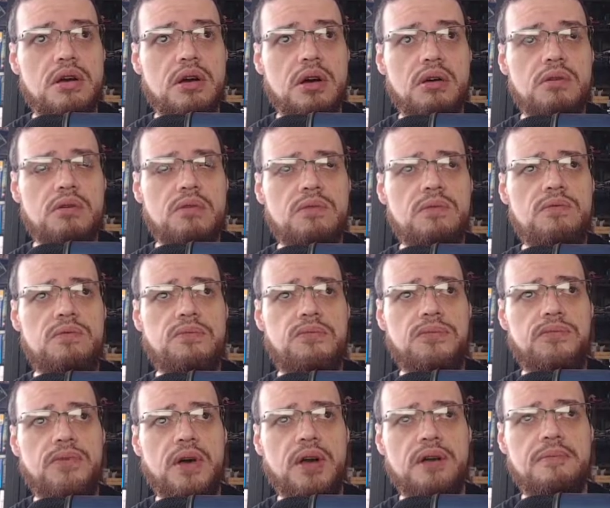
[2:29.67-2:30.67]
Oh,
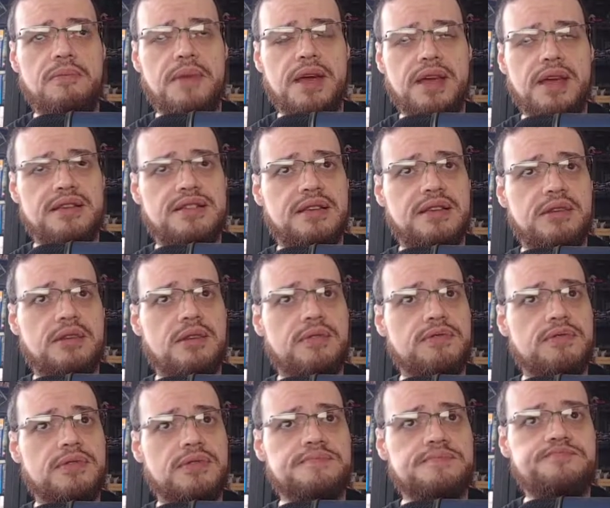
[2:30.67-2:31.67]
fuck
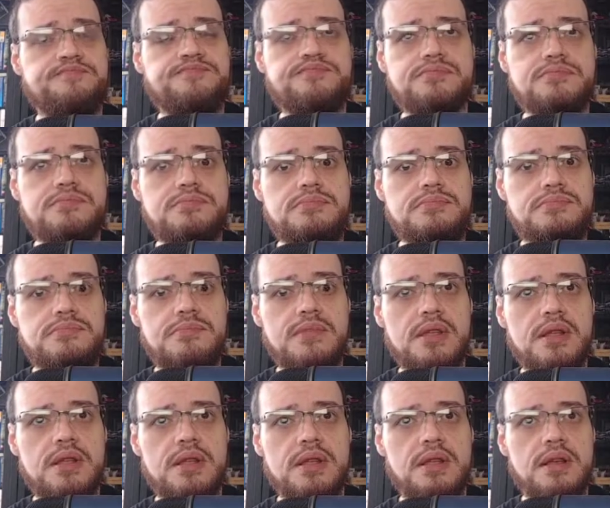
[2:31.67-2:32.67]
myself.
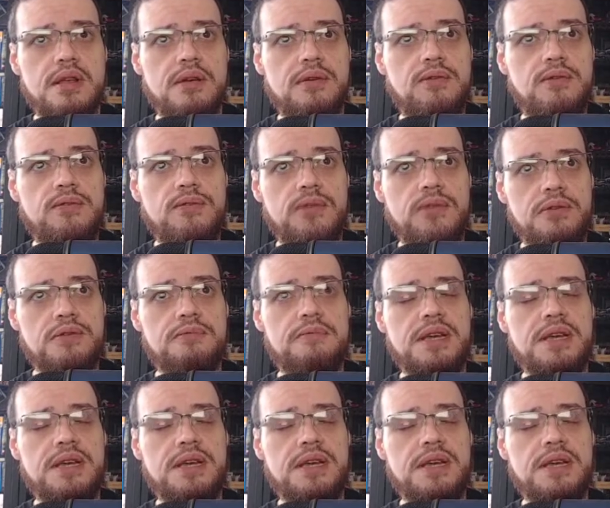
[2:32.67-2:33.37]
Fuck